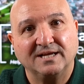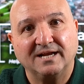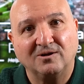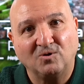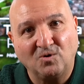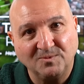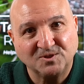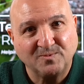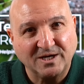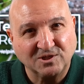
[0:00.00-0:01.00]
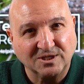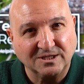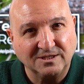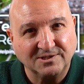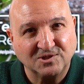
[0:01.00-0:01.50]
They had a home inspection
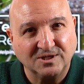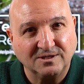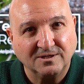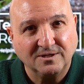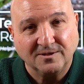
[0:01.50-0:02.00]
condition.